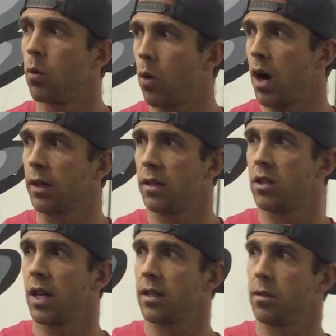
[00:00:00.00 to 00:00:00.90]
walk to
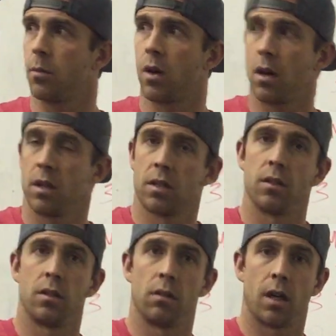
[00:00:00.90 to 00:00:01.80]
chest to bars,
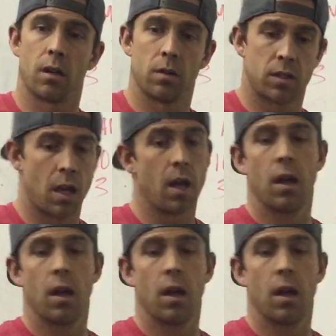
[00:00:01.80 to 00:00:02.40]
do those,